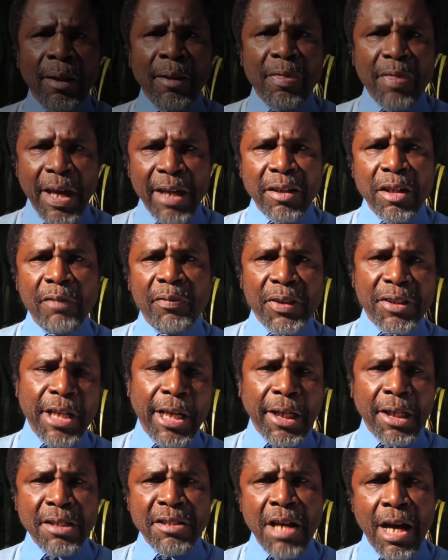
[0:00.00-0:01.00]
Thank you for
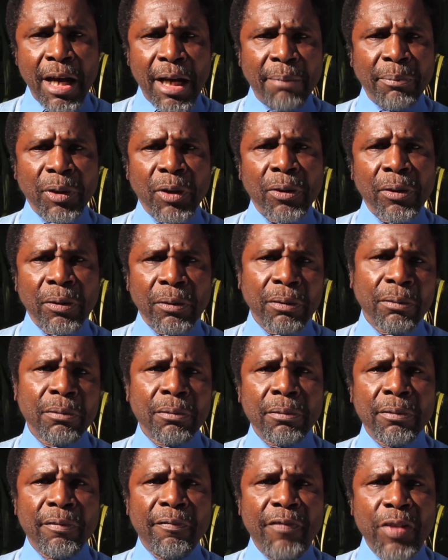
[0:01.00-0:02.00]
taking time to
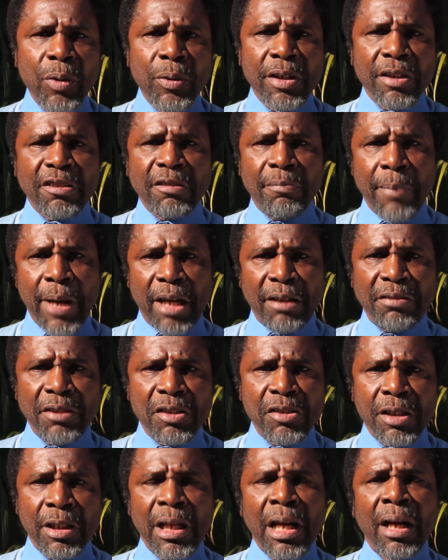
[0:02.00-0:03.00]
view this
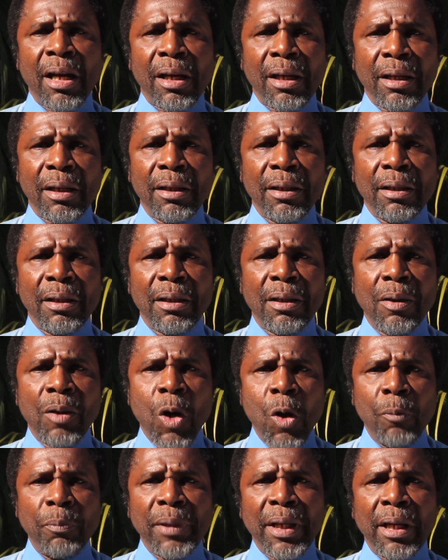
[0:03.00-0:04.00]
message, and I
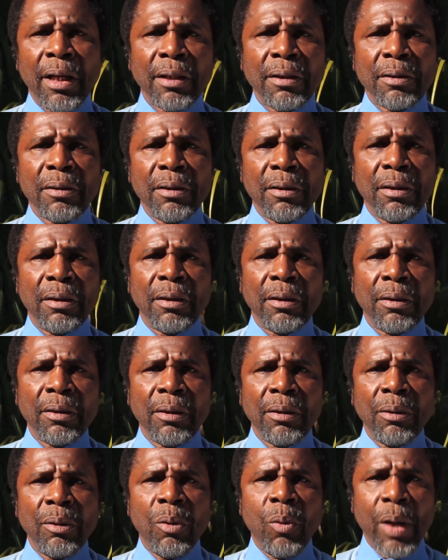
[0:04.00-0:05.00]
hope that
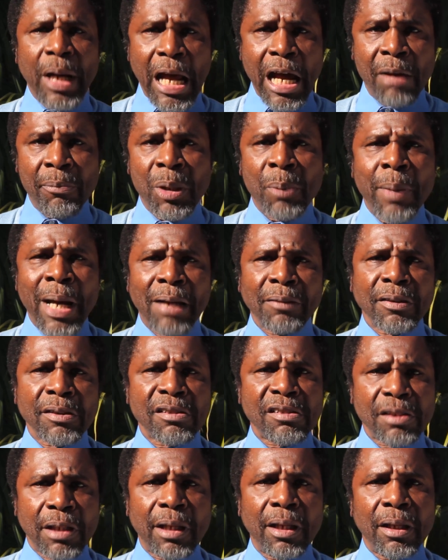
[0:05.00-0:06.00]
what I'm about to
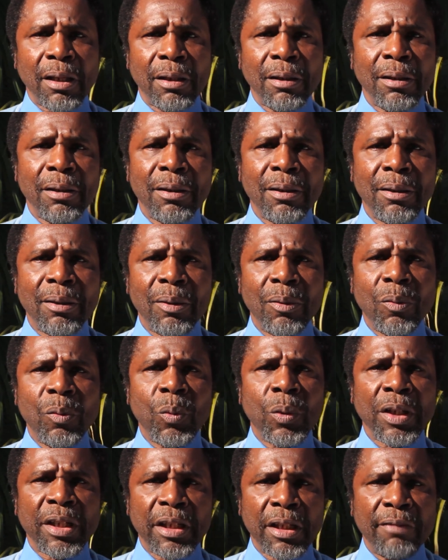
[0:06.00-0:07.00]
say
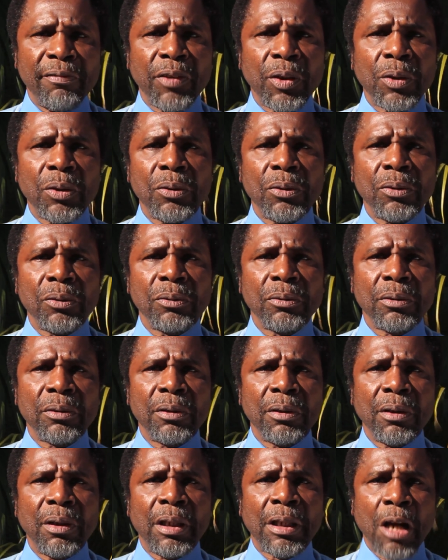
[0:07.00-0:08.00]
will give you
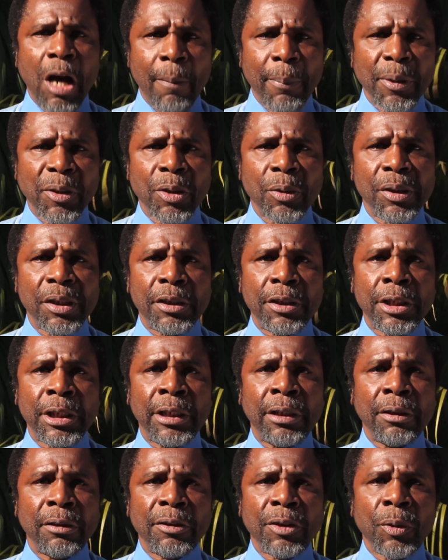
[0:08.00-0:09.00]
an
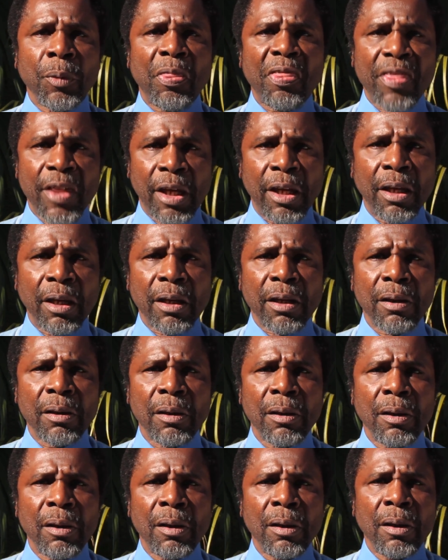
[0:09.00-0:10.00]
opportunity to think
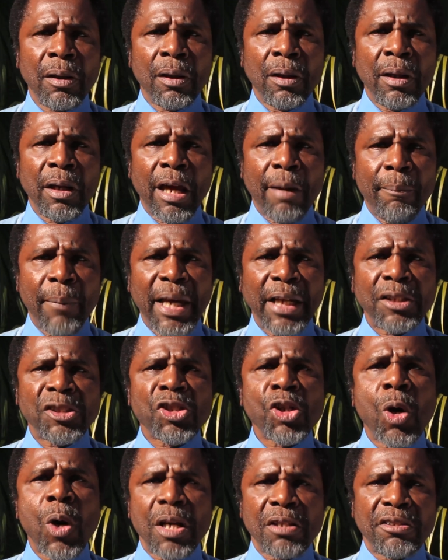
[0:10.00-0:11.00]
and make
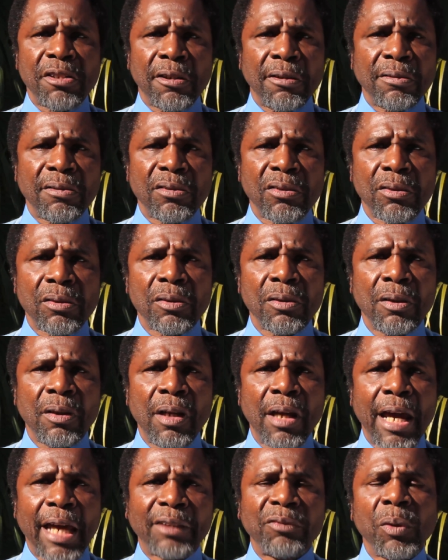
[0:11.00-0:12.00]
choices
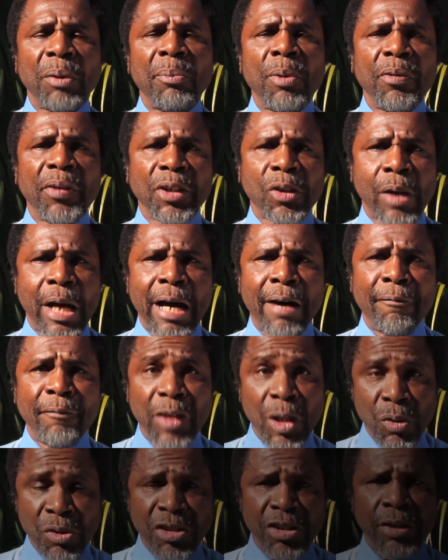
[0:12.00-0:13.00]
as we move into our
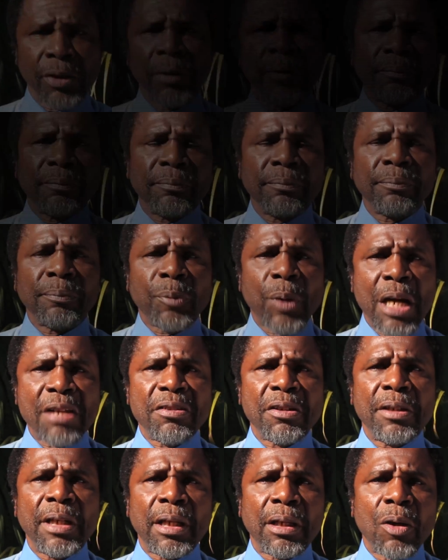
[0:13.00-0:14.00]
future.
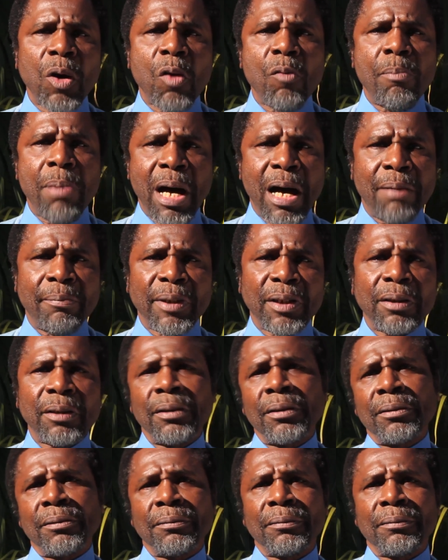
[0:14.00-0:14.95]
President Obama